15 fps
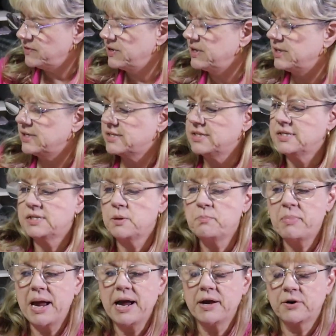This, it's
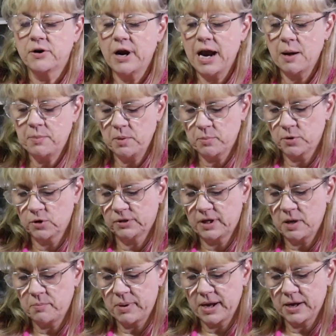a banner, happy
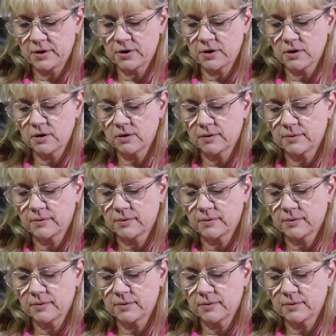birthday banner.